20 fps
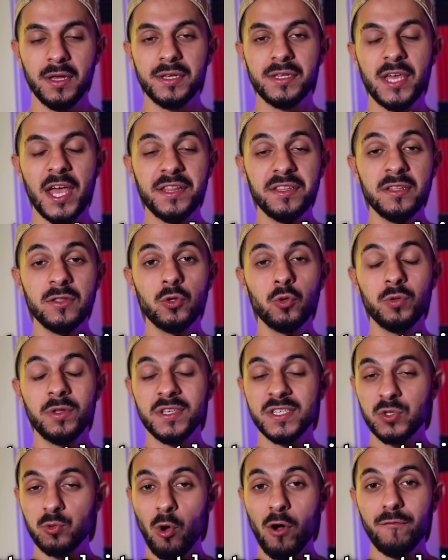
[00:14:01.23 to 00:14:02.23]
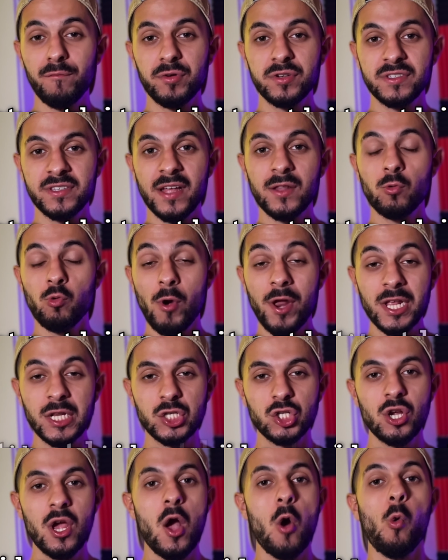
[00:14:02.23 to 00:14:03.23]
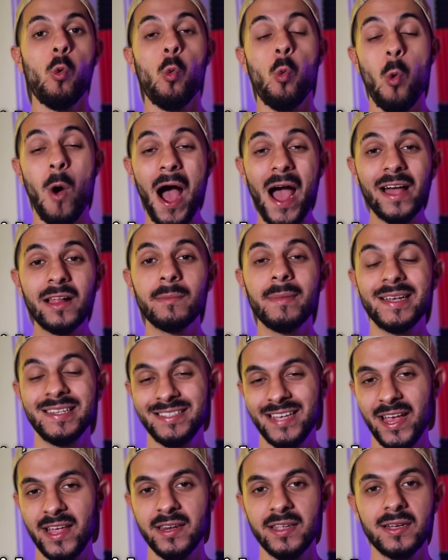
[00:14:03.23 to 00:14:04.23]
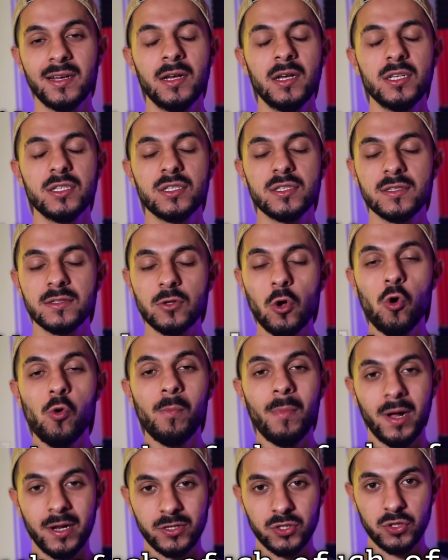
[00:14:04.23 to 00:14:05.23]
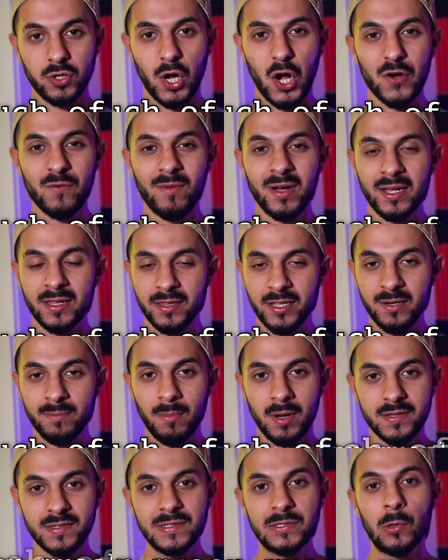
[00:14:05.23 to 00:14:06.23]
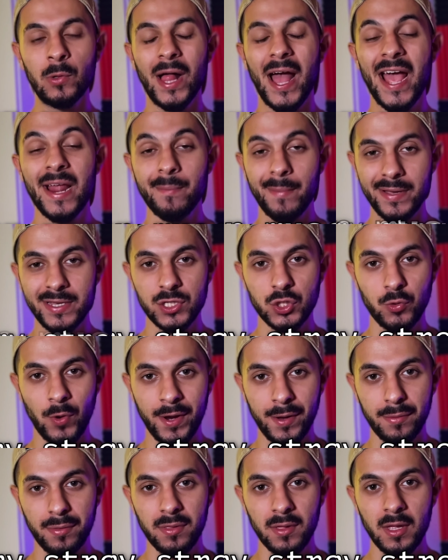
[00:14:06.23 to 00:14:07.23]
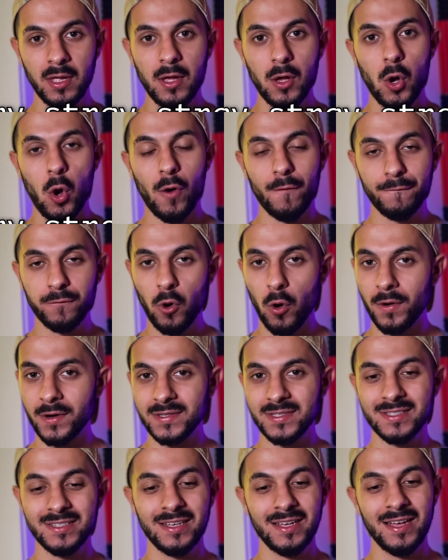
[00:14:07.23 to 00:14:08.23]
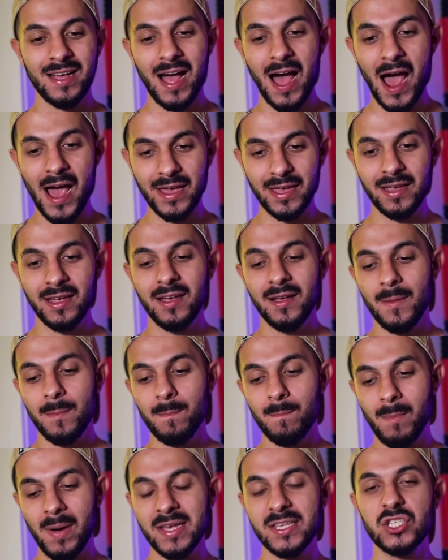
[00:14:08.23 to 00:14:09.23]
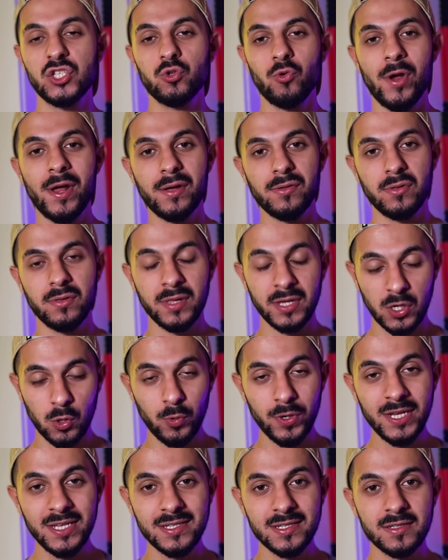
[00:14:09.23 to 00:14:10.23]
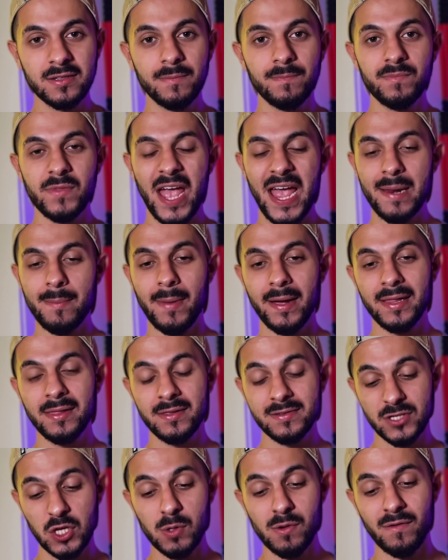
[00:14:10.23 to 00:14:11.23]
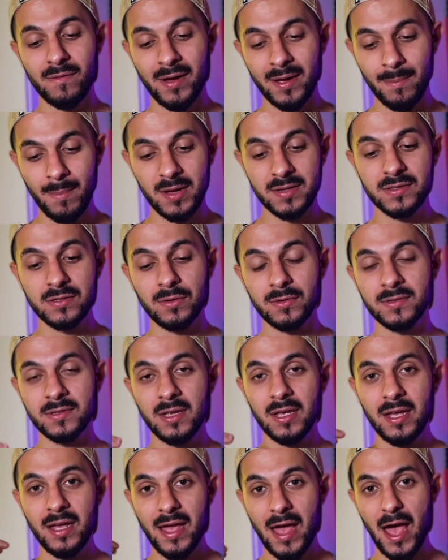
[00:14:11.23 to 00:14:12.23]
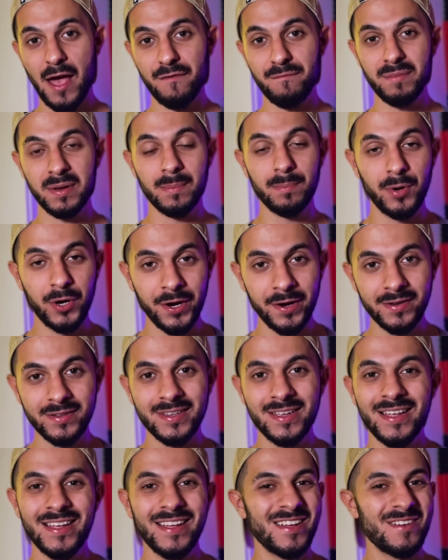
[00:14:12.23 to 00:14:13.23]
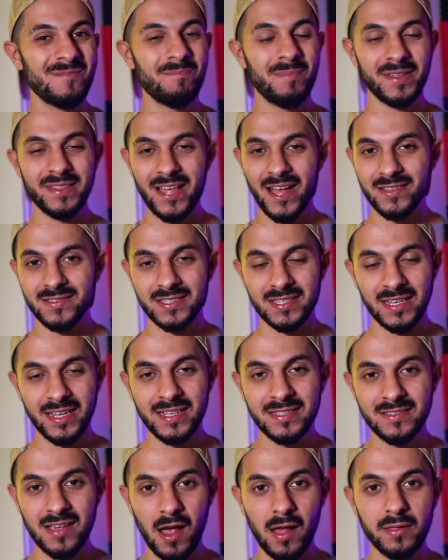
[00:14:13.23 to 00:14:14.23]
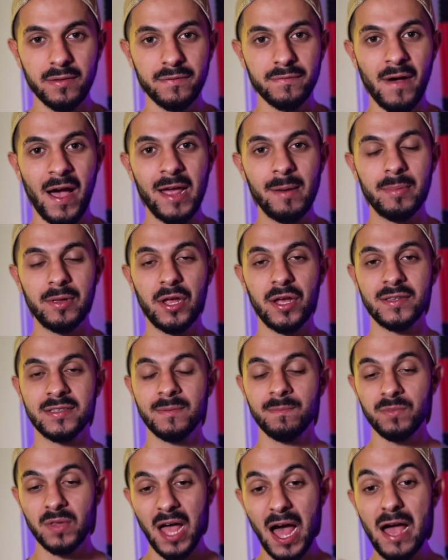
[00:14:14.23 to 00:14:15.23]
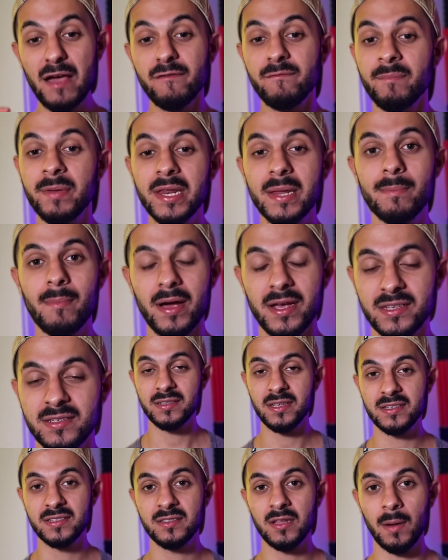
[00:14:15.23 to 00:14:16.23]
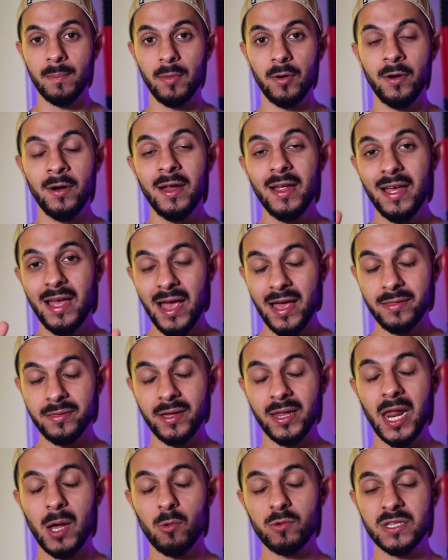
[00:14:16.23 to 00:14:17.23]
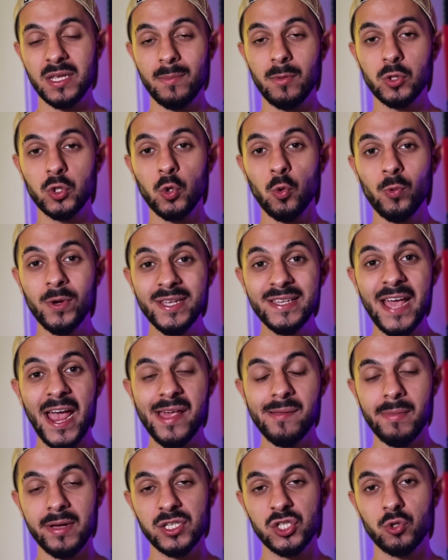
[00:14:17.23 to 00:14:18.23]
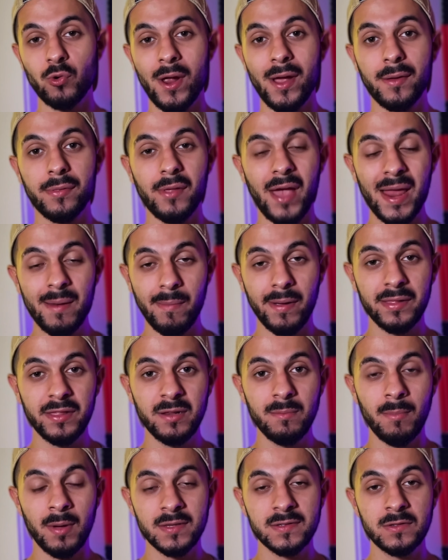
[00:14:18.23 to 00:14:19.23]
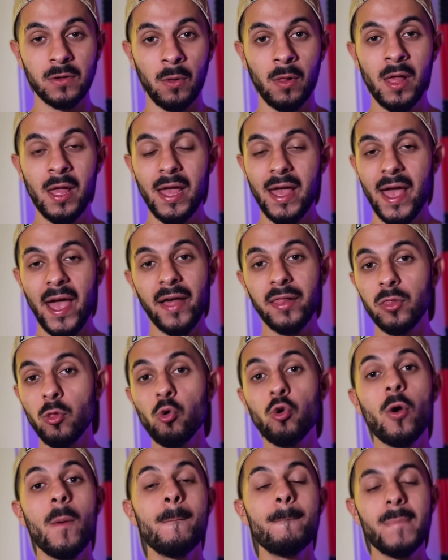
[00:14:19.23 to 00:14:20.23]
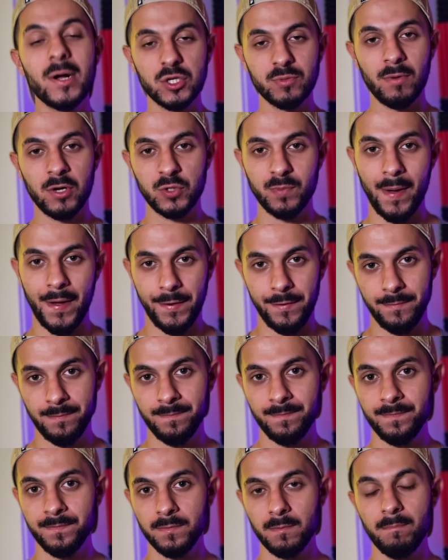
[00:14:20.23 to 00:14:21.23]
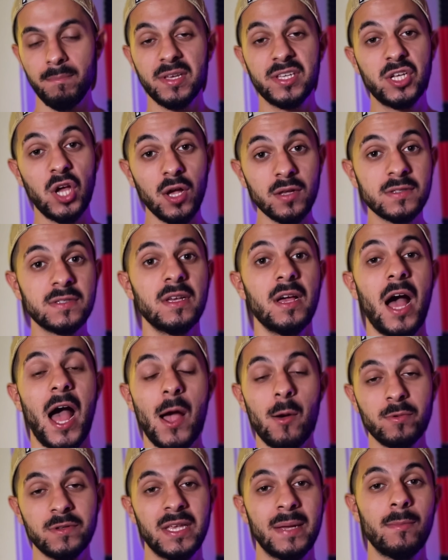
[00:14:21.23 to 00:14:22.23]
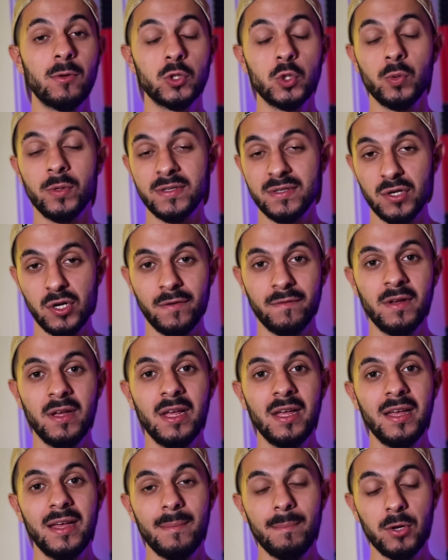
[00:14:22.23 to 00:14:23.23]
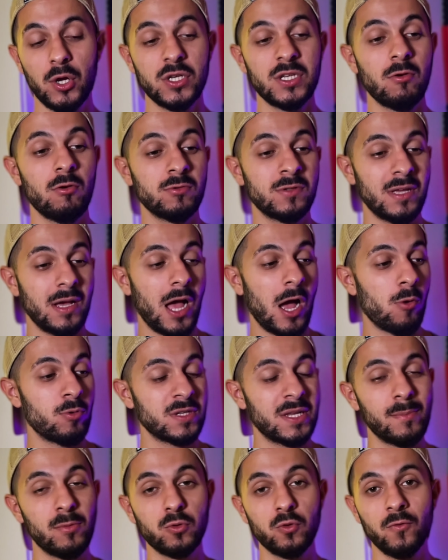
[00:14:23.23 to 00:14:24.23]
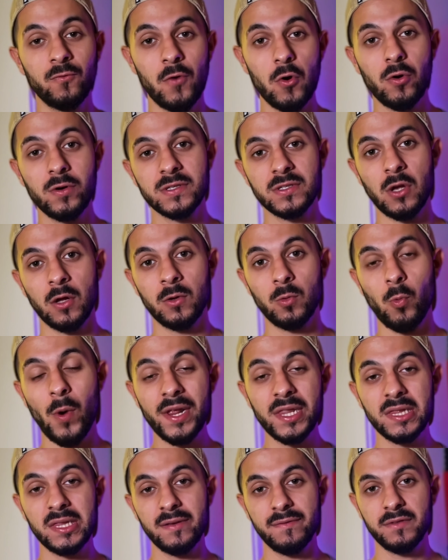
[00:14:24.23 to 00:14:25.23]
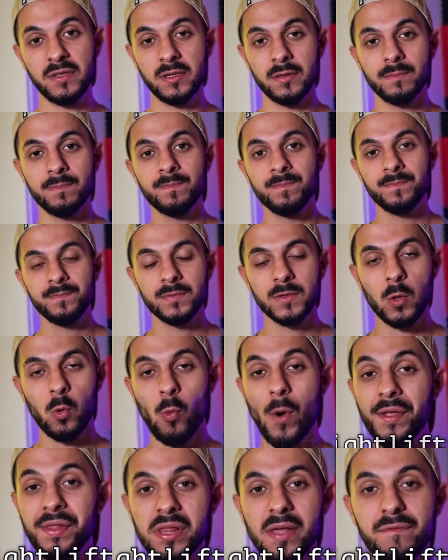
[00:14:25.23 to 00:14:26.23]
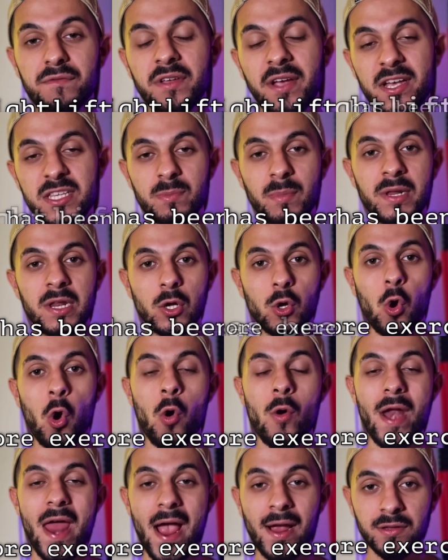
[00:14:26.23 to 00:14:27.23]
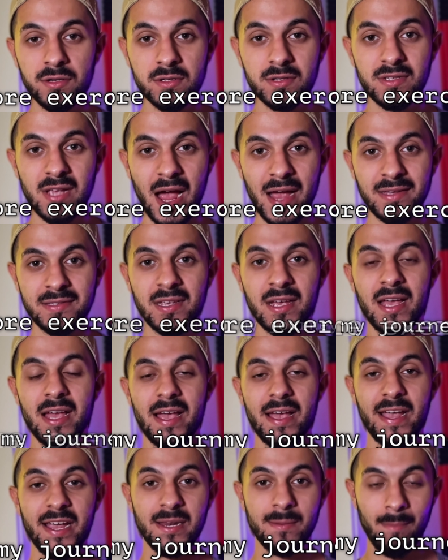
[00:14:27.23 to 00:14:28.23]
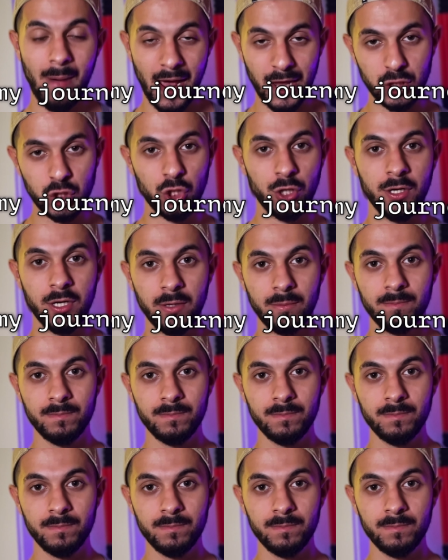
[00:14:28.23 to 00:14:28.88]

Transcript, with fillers: get into this twelve percent range while maintaining so much of my lean muscle and my strength. Of course, I my strength decreased and my some of my muscles have been burned, but that's entirely fine because I've minimized this number and then I was able to regain my strength and my lean muscle and look much, much better because I was able to reserve, because I was, I was able to focus on weightlifting. Weightlifting has been a core exercise in my journey.